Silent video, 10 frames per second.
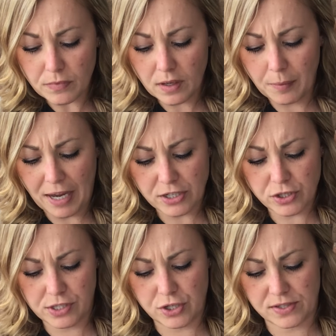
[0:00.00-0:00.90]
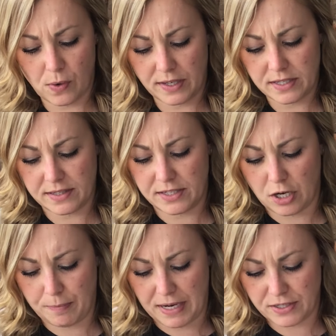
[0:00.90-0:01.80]
I'm actually just going to
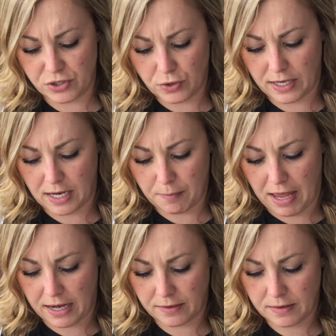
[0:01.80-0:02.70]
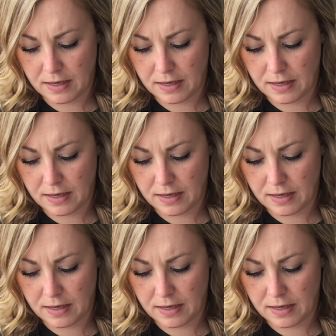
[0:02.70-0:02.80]
start by stringing mine.